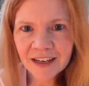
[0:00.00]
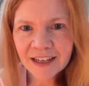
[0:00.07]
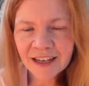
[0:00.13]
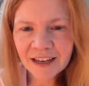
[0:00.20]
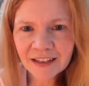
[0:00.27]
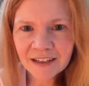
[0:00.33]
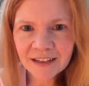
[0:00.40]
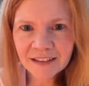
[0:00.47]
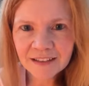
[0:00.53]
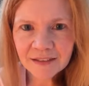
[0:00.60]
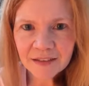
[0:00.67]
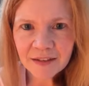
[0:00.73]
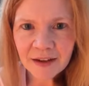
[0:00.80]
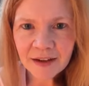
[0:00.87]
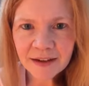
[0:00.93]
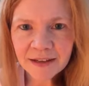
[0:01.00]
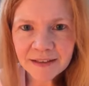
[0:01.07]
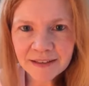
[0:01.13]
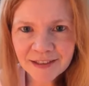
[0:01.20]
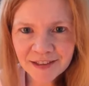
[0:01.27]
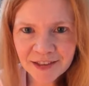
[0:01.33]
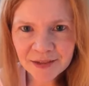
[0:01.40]
Hi, Anna
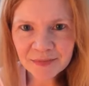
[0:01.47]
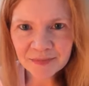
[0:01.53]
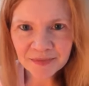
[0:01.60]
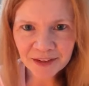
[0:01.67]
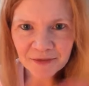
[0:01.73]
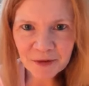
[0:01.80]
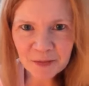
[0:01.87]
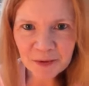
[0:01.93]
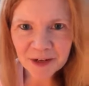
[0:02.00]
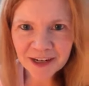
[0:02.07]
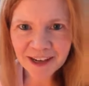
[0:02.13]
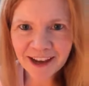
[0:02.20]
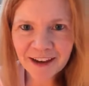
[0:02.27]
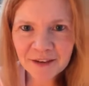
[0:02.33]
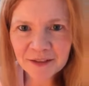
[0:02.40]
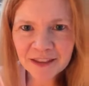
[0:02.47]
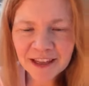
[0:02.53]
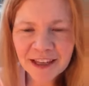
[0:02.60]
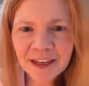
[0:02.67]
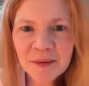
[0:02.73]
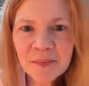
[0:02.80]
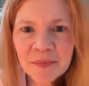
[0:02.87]
and everybody out
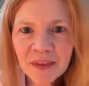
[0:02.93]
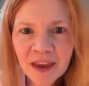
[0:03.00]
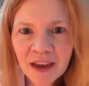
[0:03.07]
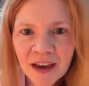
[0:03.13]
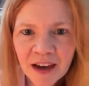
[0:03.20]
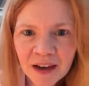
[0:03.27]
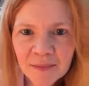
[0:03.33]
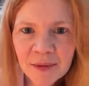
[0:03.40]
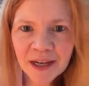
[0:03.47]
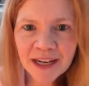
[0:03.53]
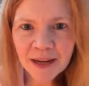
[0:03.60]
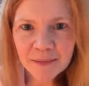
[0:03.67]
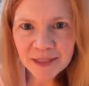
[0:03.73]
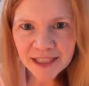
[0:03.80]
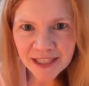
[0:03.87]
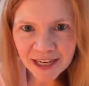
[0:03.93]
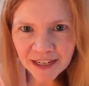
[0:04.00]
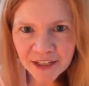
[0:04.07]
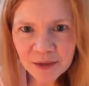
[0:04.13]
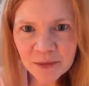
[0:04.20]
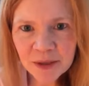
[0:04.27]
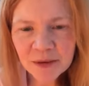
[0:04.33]
there. My name is
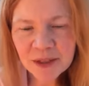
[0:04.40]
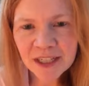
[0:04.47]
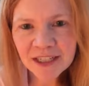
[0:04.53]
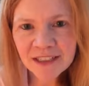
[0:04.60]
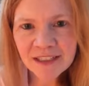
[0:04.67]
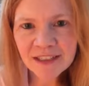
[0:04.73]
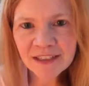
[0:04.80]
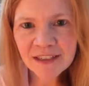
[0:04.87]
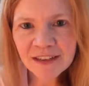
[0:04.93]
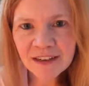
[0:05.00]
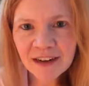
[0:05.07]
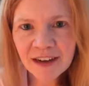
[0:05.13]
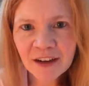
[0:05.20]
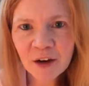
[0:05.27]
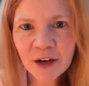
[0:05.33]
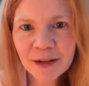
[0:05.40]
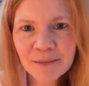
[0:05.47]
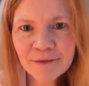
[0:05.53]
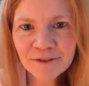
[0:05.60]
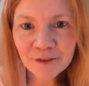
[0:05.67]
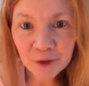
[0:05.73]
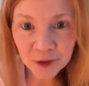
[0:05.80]
Tanya Wilkinson.
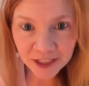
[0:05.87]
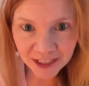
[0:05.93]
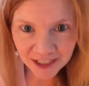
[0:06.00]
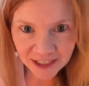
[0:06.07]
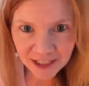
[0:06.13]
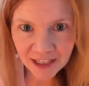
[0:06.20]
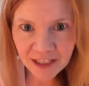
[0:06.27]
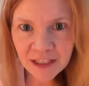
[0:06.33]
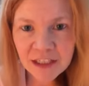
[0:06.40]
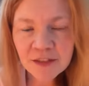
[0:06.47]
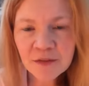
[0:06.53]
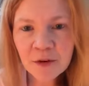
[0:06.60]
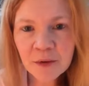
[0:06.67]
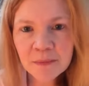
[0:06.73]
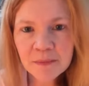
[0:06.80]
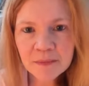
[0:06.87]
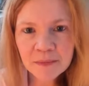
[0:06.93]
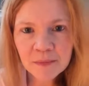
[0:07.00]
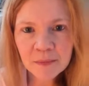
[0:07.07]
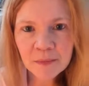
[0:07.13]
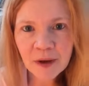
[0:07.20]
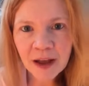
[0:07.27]
I'm 46 from
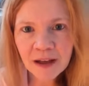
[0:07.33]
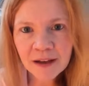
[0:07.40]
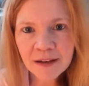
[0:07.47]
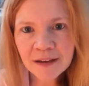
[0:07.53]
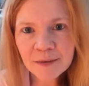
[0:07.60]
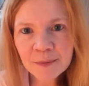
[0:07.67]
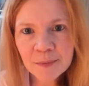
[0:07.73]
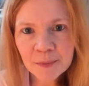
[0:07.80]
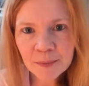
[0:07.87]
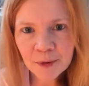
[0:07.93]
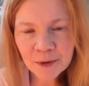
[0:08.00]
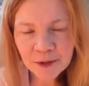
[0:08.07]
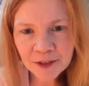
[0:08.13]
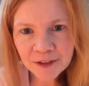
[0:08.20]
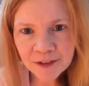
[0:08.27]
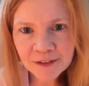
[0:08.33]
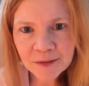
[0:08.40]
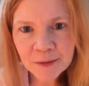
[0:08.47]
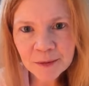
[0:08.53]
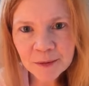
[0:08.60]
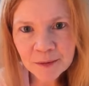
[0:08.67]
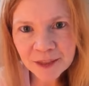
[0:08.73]
Bognor,
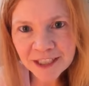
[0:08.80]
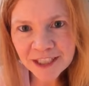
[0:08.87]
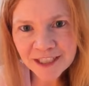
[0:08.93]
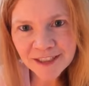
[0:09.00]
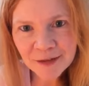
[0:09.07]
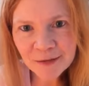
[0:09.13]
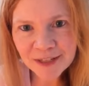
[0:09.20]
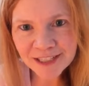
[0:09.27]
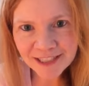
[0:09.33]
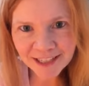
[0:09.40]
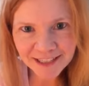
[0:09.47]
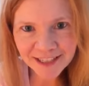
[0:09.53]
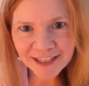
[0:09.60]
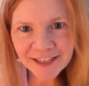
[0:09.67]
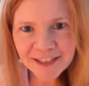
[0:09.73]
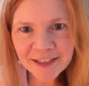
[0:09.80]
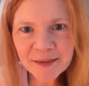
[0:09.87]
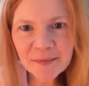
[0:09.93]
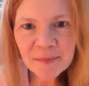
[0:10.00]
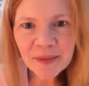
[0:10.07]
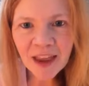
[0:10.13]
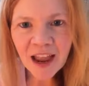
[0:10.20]
Regis, West Sussex.
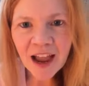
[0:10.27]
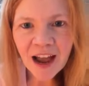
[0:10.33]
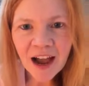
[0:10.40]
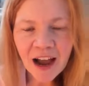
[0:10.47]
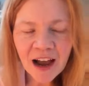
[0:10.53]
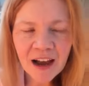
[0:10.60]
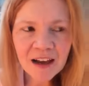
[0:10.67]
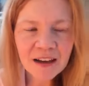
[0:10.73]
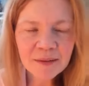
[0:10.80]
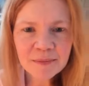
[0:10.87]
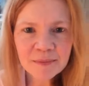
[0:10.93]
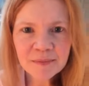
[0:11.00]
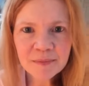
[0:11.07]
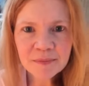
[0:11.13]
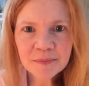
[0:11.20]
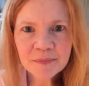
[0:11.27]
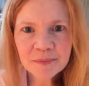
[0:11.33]
I've